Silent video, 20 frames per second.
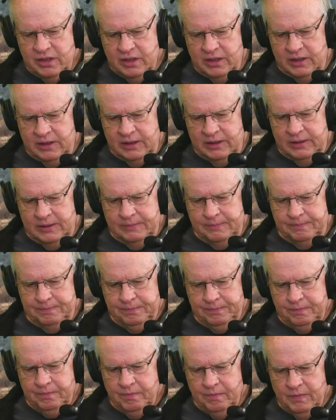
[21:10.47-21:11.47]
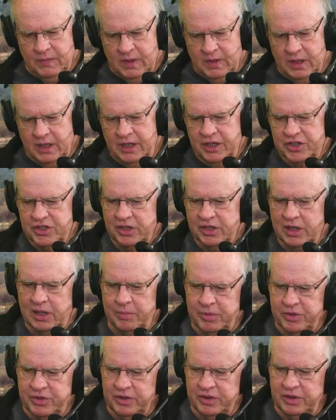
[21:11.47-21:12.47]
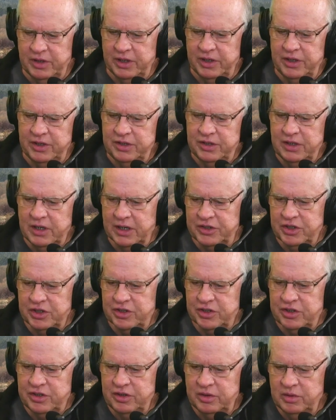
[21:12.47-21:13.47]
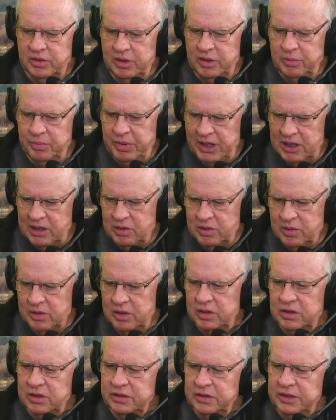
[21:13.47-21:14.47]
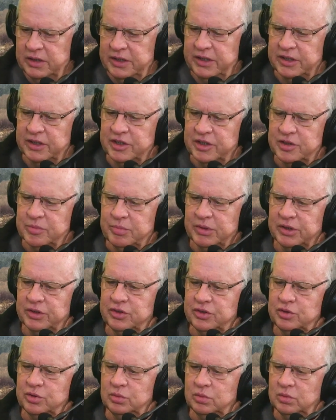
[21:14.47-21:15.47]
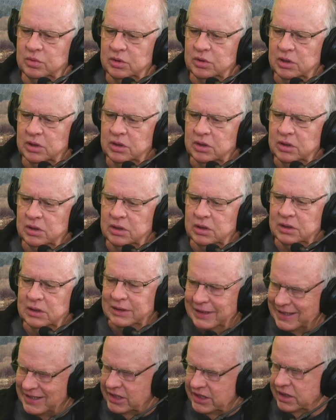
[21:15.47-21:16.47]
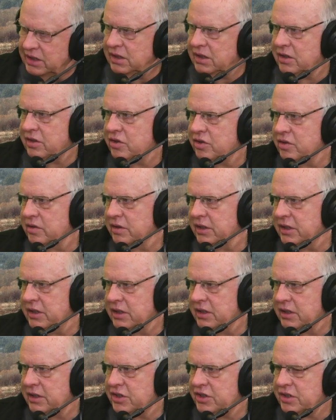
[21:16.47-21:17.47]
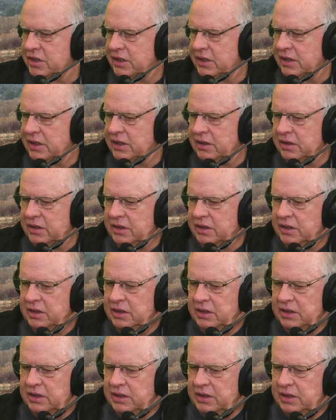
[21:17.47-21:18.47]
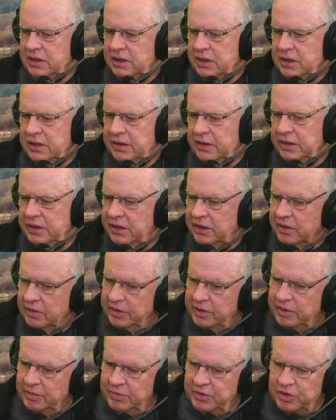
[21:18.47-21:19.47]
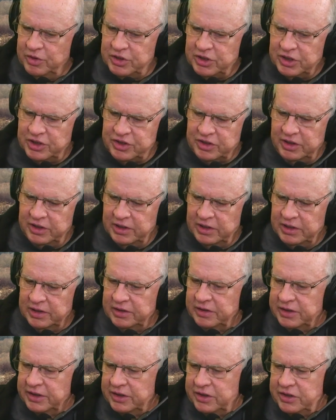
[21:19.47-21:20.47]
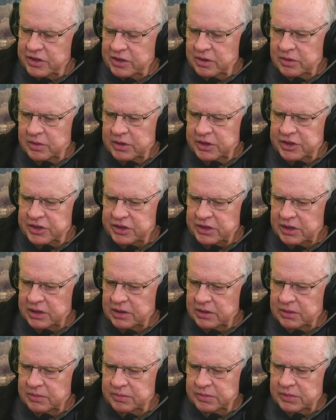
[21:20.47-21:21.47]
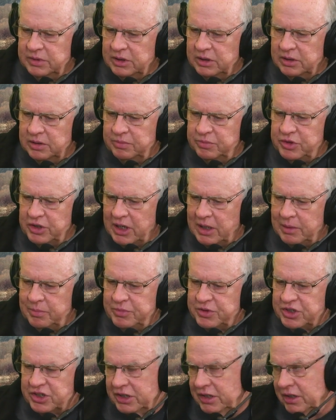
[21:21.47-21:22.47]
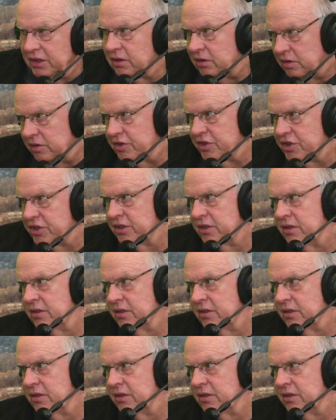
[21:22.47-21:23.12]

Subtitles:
an opportunity not just to empower the kids, but to listen to the kids. And you touched on another thing too, is job skills.